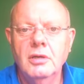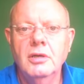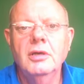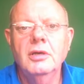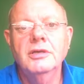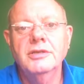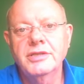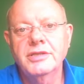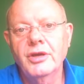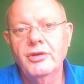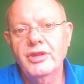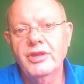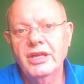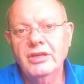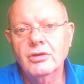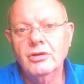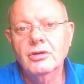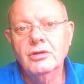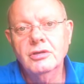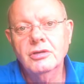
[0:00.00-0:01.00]
So
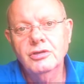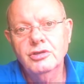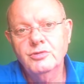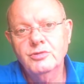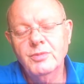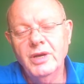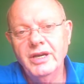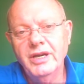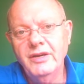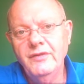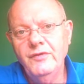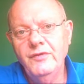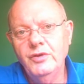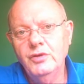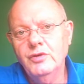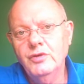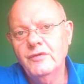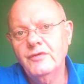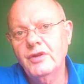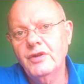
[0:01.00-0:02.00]
that concludes my
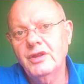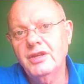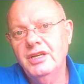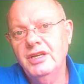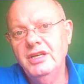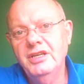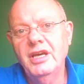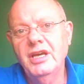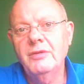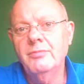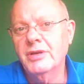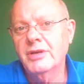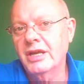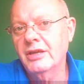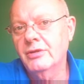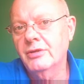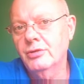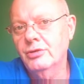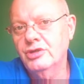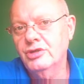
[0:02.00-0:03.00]
review of the 3-day
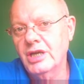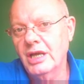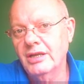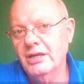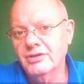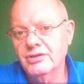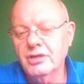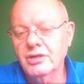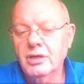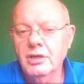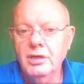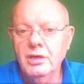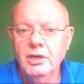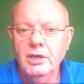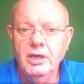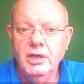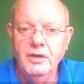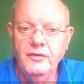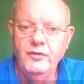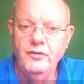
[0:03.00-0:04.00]
Breakthrough Challenge.
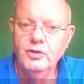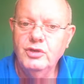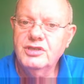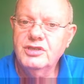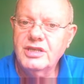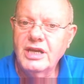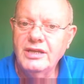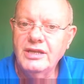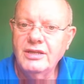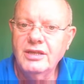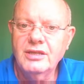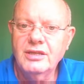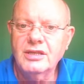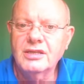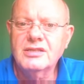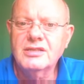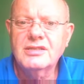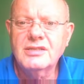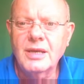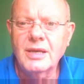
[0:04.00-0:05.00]
If you decide that this
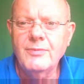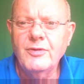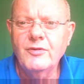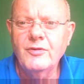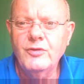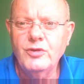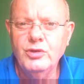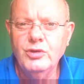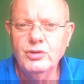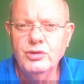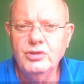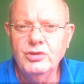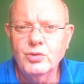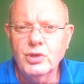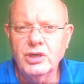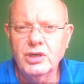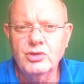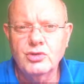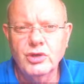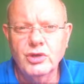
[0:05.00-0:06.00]
is something for you and you want
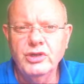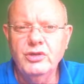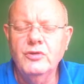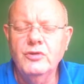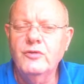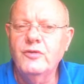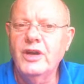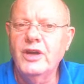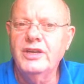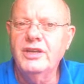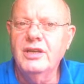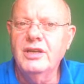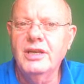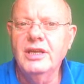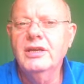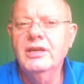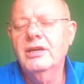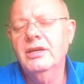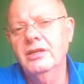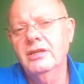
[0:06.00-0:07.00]
to join, you'll find a
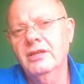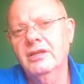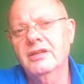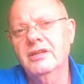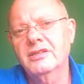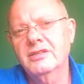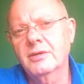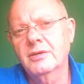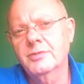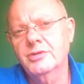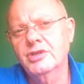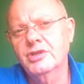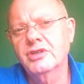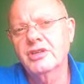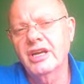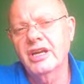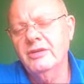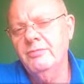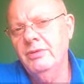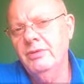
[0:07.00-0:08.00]
link in the description
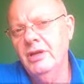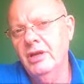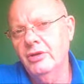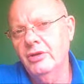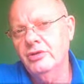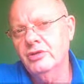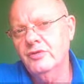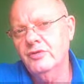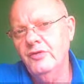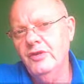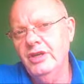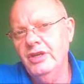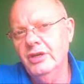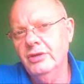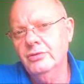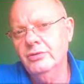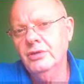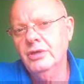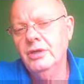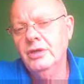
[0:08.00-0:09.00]
right below this
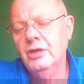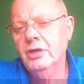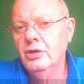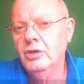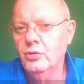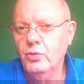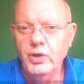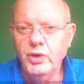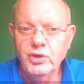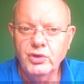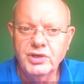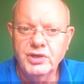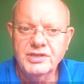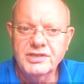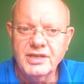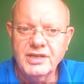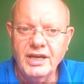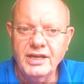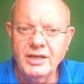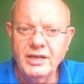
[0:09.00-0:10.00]
video where you can
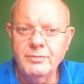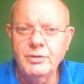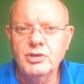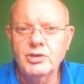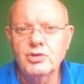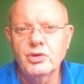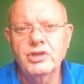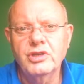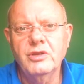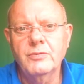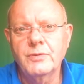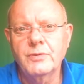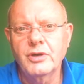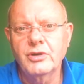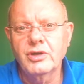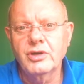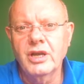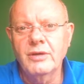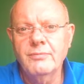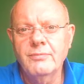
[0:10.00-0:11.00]
sign up and join the
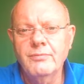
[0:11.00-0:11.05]
program.